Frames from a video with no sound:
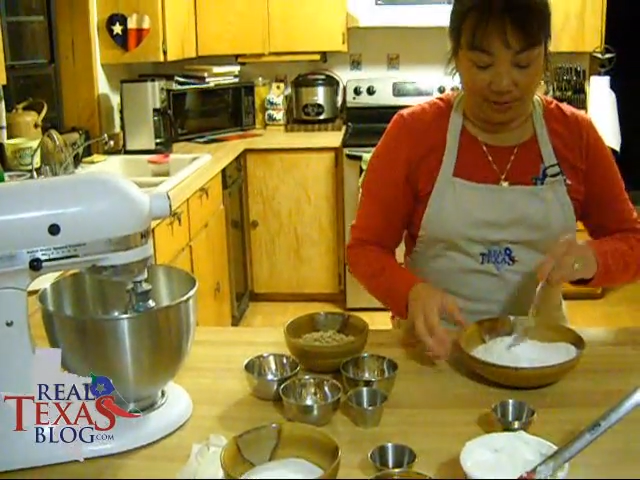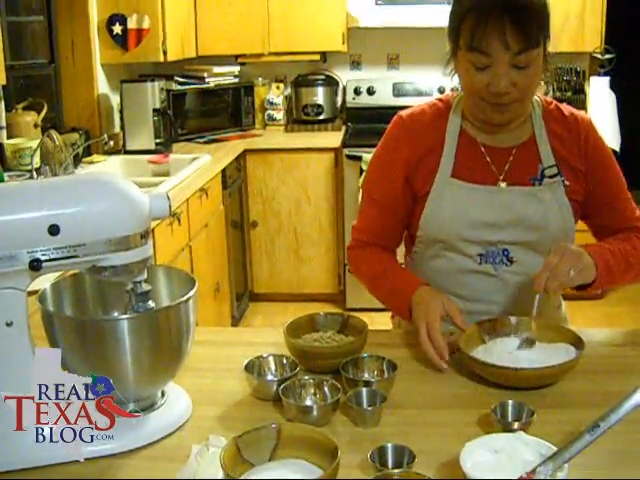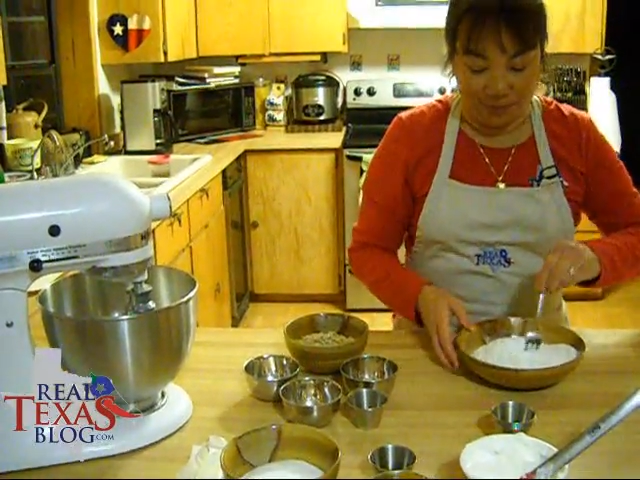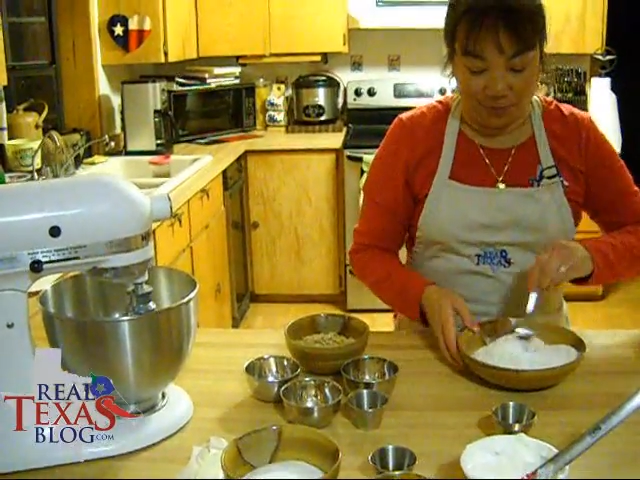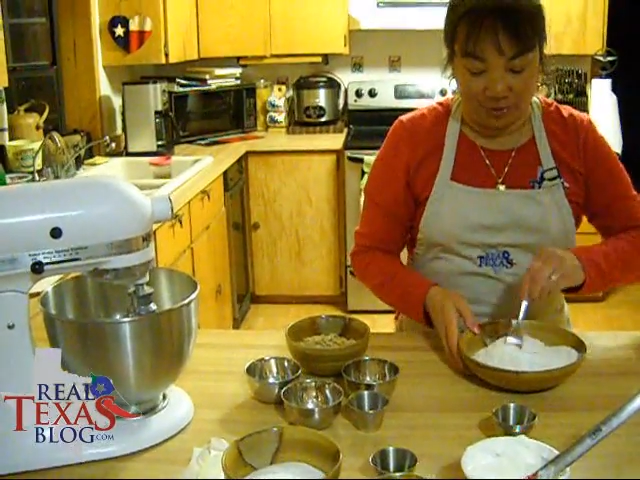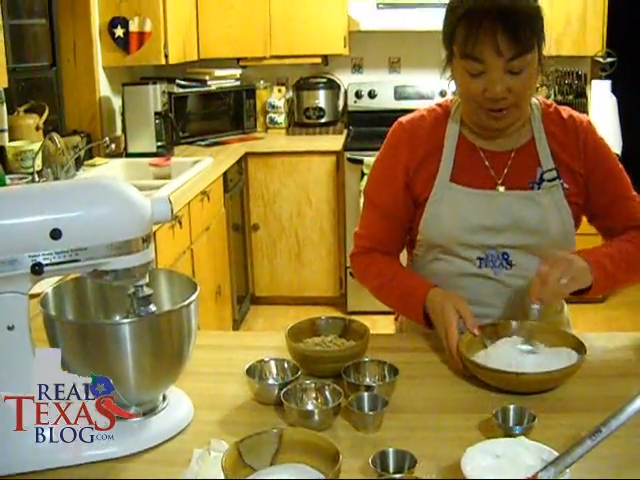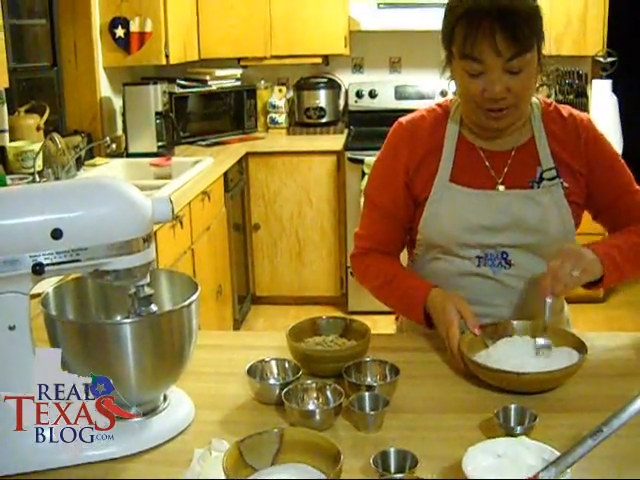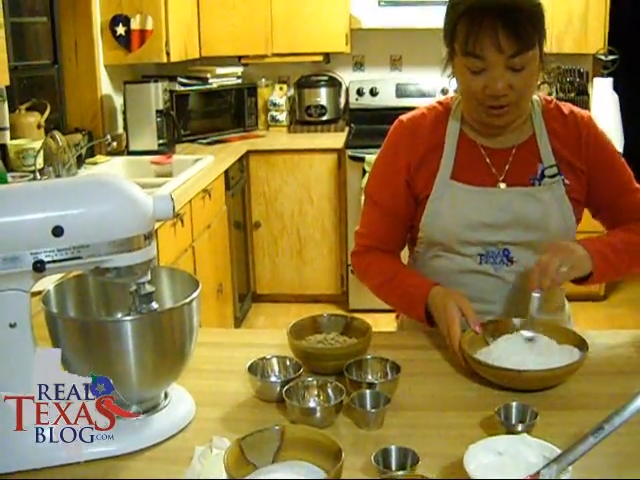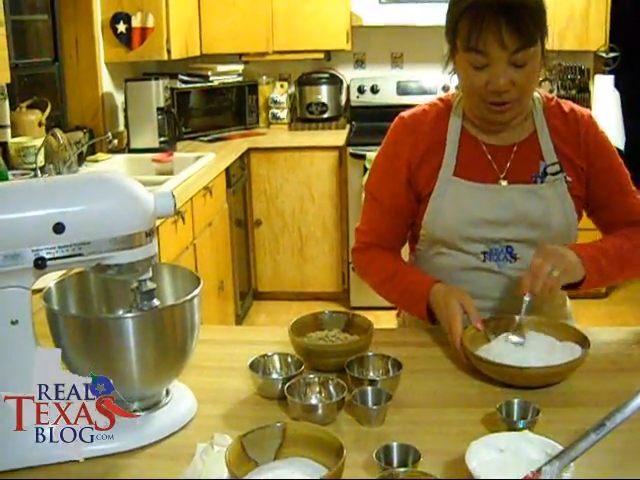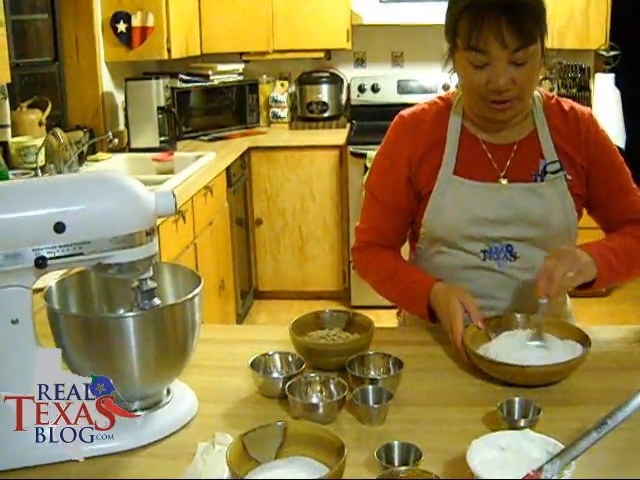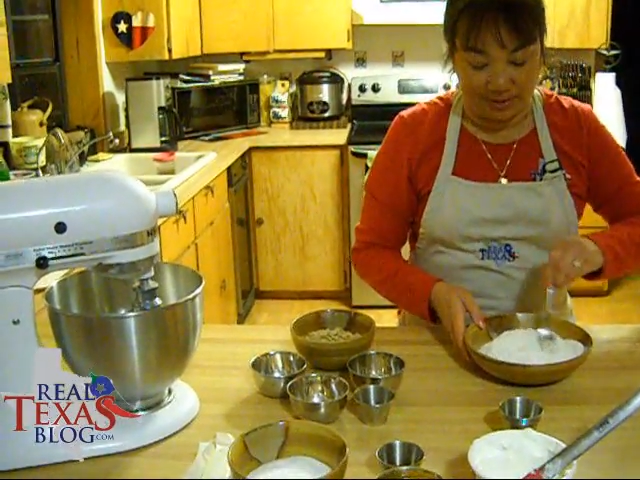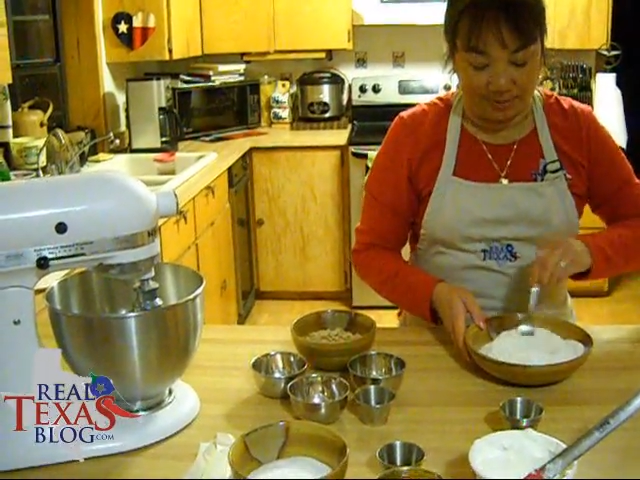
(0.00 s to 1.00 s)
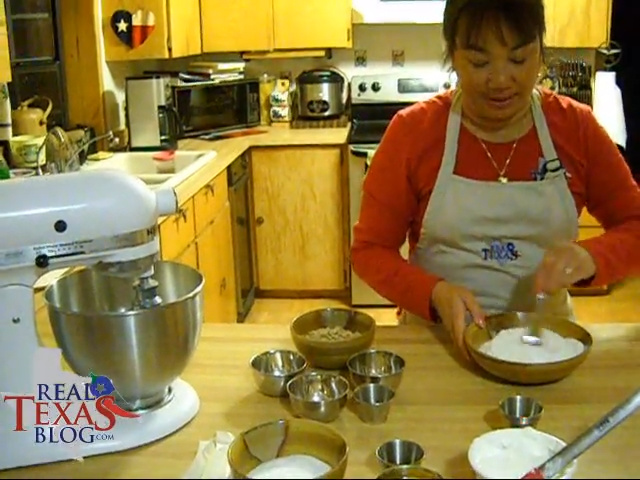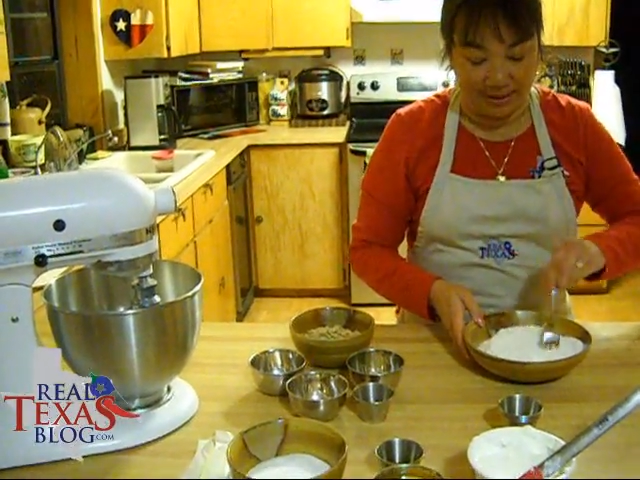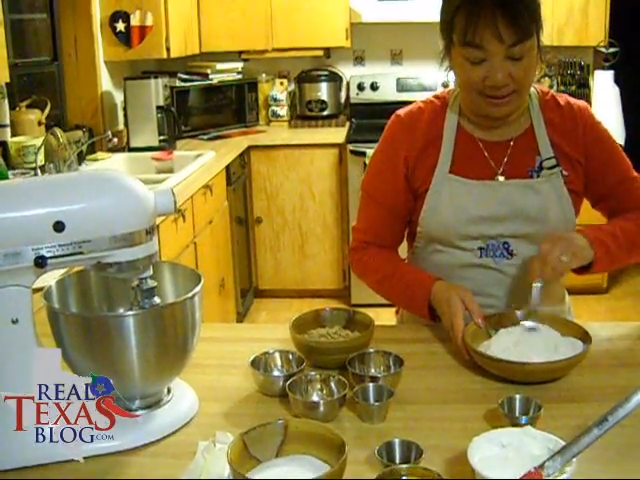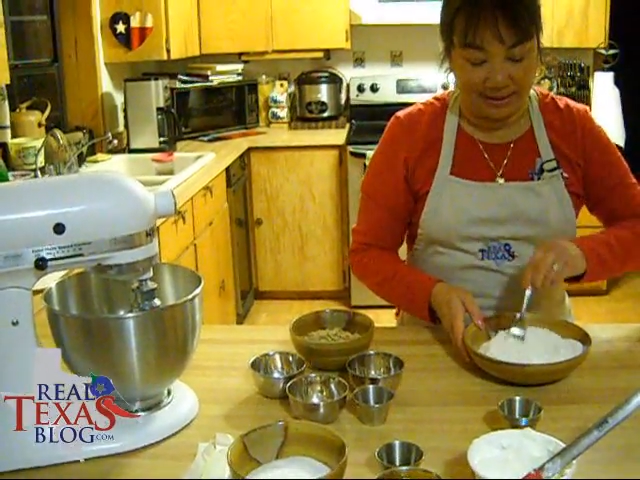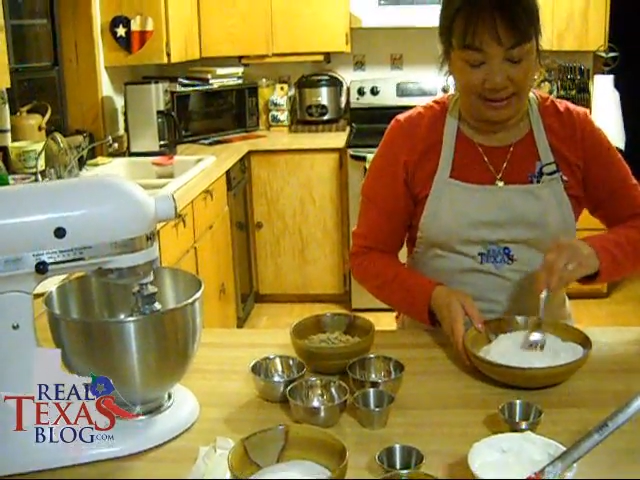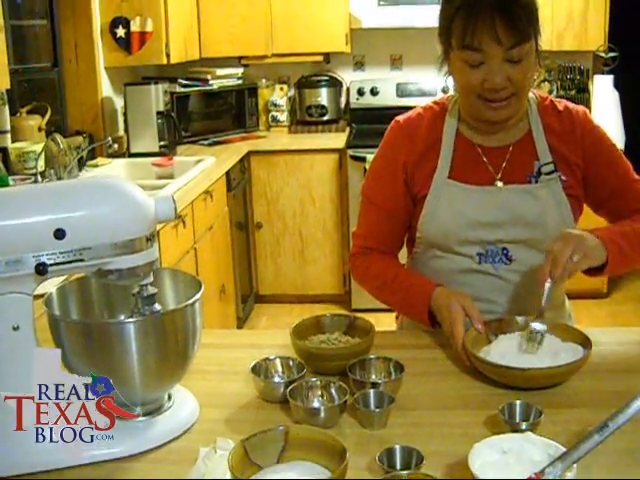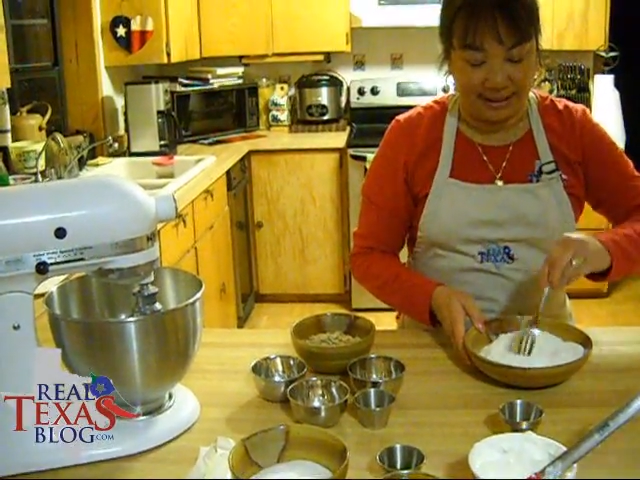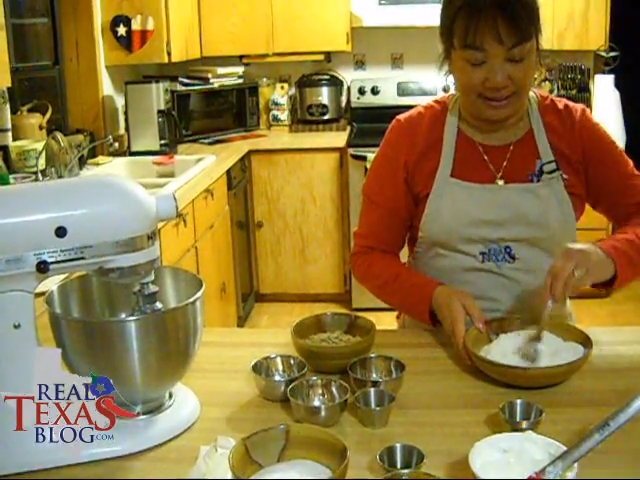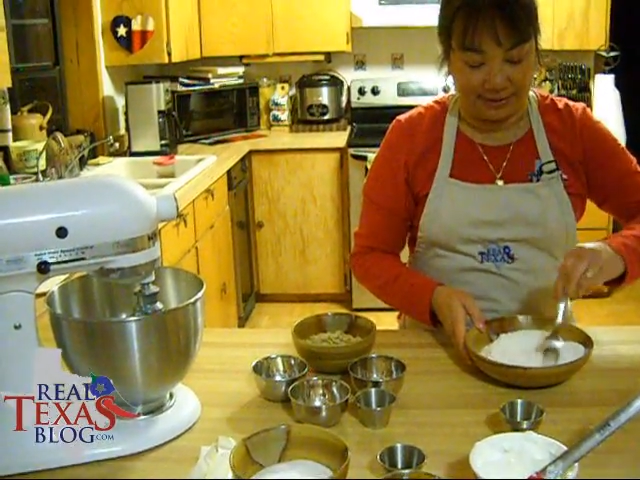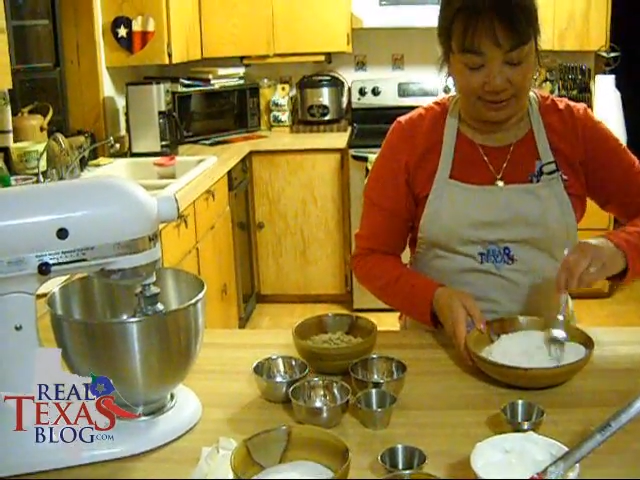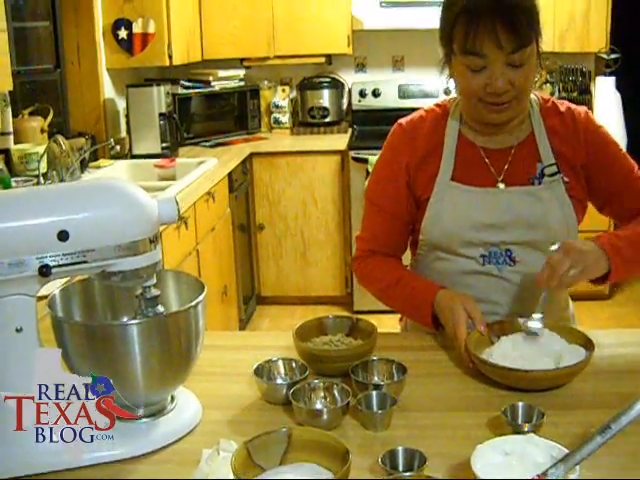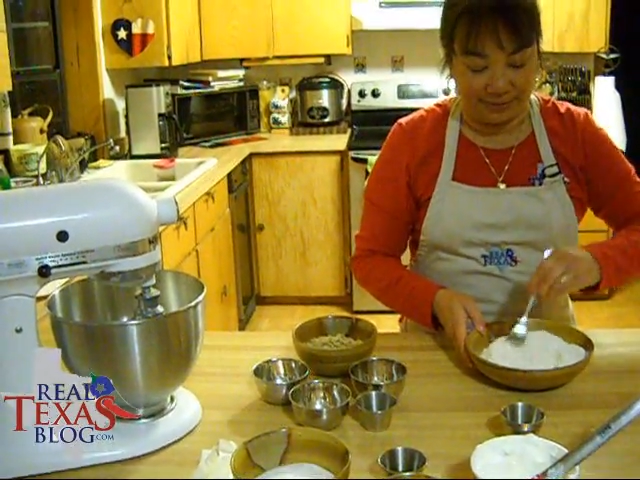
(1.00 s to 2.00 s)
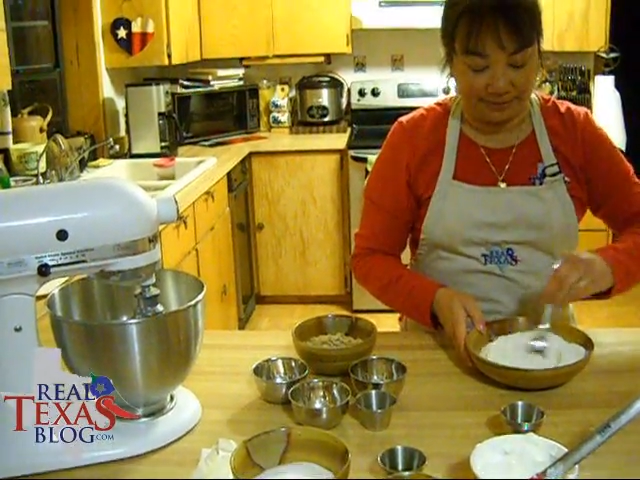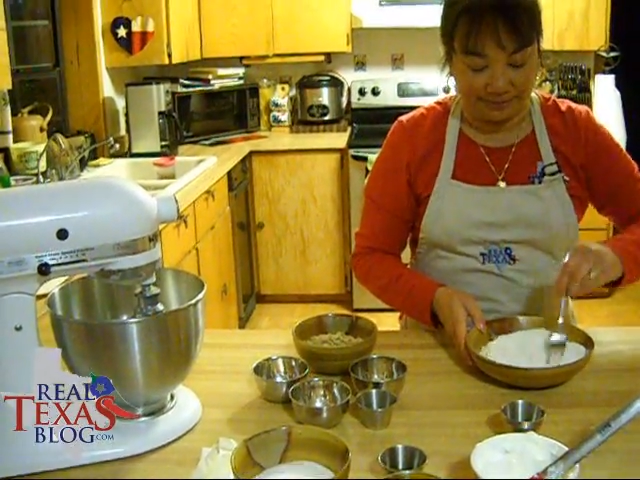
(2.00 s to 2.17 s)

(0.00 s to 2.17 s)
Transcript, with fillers: a fork and just mix it together